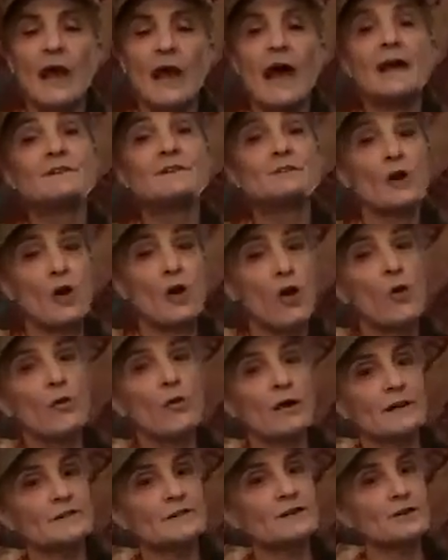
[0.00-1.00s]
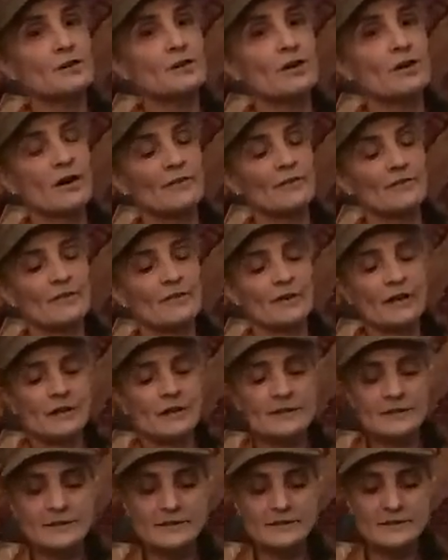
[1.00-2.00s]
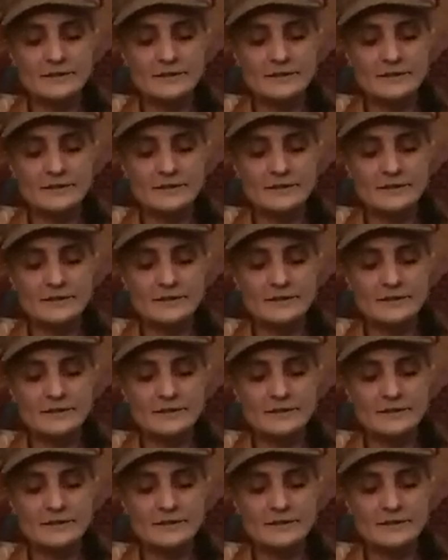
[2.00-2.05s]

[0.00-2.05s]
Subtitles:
and always her confidant.